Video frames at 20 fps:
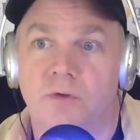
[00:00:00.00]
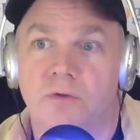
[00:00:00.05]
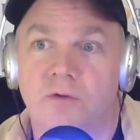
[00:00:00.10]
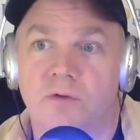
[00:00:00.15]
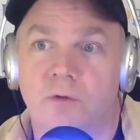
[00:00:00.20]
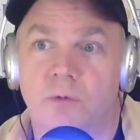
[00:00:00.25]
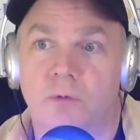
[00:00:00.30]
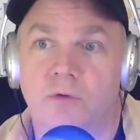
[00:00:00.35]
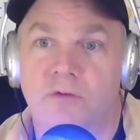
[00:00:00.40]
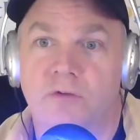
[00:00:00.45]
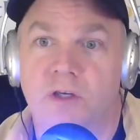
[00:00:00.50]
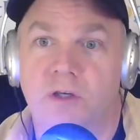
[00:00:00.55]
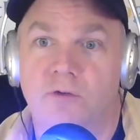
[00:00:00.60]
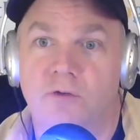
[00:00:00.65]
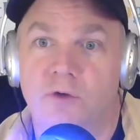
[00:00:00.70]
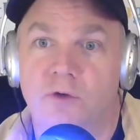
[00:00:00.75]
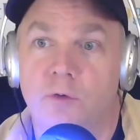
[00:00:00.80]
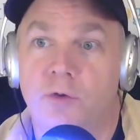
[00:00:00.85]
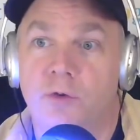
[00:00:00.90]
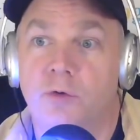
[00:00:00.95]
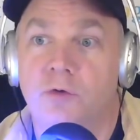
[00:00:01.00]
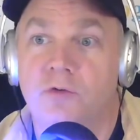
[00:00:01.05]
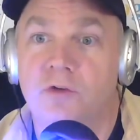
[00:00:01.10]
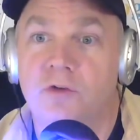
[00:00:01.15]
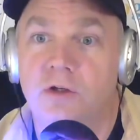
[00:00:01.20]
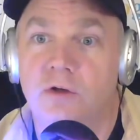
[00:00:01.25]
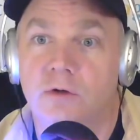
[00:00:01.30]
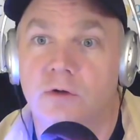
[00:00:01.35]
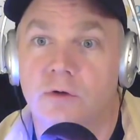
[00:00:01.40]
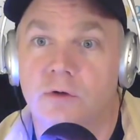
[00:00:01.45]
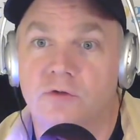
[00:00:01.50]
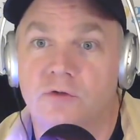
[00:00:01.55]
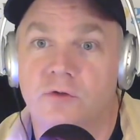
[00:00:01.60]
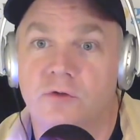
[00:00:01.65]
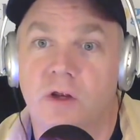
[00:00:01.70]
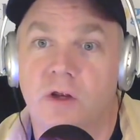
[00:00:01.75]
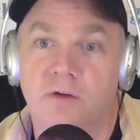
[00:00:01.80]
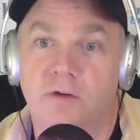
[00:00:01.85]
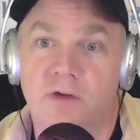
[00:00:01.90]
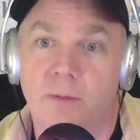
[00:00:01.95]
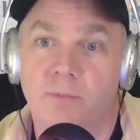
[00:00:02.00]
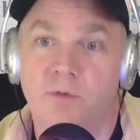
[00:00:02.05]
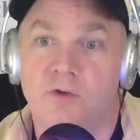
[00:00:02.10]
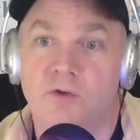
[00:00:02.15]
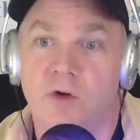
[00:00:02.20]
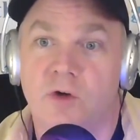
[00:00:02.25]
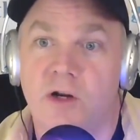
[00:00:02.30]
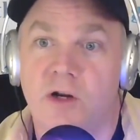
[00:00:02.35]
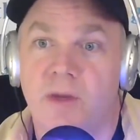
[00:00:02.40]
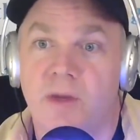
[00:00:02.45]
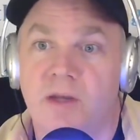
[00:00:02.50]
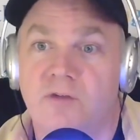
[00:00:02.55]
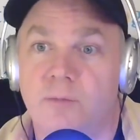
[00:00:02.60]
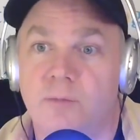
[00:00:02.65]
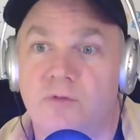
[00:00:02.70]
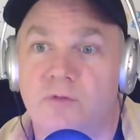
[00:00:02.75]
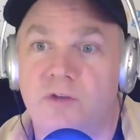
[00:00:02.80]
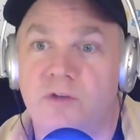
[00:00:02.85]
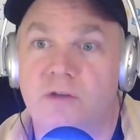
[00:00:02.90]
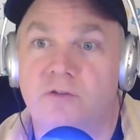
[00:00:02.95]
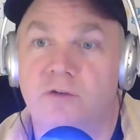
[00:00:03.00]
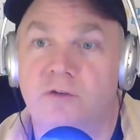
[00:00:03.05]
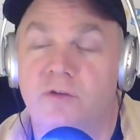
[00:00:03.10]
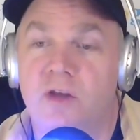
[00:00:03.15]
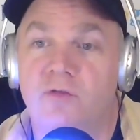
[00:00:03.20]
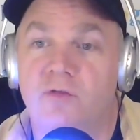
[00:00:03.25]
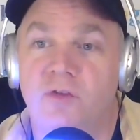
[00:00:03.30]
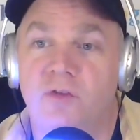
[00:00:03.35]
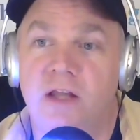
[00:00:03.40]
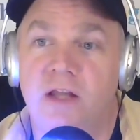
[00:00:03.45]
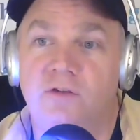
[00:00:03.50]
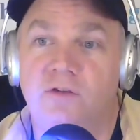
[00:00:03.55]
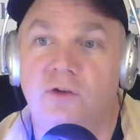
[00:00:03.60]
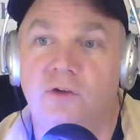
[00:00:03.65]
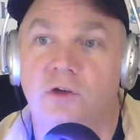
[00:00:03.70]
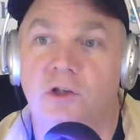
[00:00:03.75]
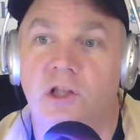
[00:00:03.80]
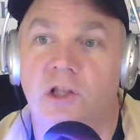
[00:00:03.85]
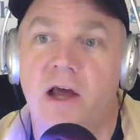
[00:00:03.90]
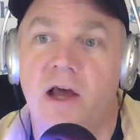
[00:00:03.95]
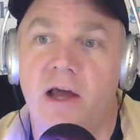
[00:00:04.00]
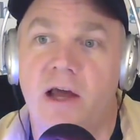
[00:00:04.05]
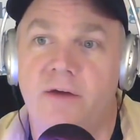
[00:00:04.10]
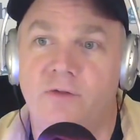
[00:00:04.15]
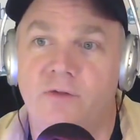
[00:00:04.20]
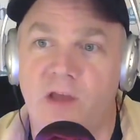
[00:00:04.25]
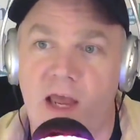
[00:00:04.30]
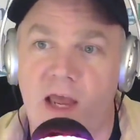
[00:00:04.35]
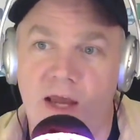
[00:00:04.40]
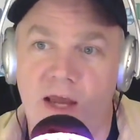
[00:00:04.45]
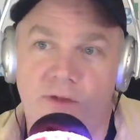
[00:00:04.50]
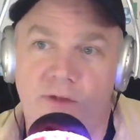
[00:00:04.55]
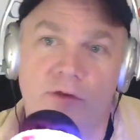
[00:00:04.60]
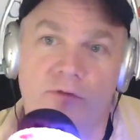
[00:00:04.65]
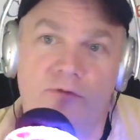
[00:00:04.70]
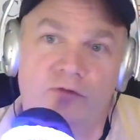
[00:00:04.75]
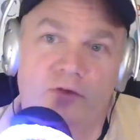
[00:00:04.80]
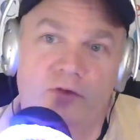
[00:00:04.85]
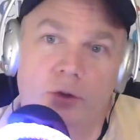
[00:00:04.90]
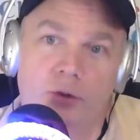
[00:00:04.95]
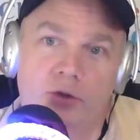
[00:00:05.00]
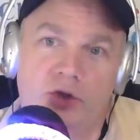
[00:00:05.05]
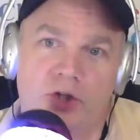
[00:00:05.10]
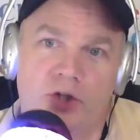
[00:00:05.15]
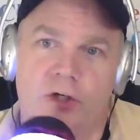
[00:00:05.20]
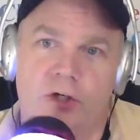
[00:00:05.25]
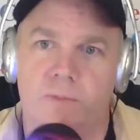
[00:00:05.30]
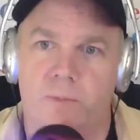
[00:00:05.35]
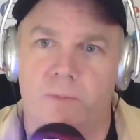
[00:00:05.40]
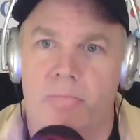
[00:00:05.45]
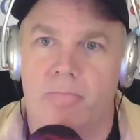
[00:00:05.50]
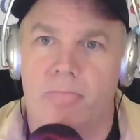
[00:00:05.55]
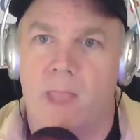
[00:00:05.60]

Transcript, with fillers: So we'll see. Two 13 year olds attempt to try to make some sense of the events, their lives, and the future.